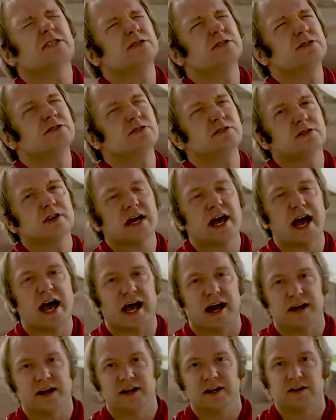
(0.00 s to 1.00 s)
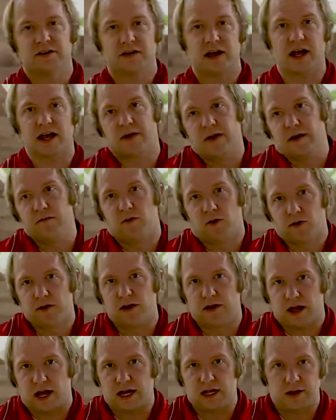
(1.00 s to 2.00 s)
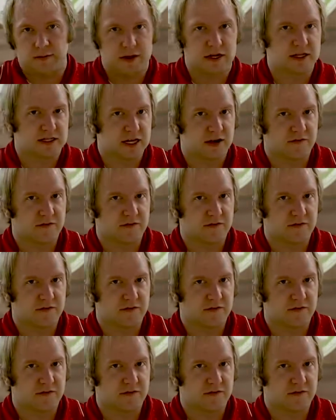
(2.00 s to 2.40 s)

you do that? Okay, and then more than likely, because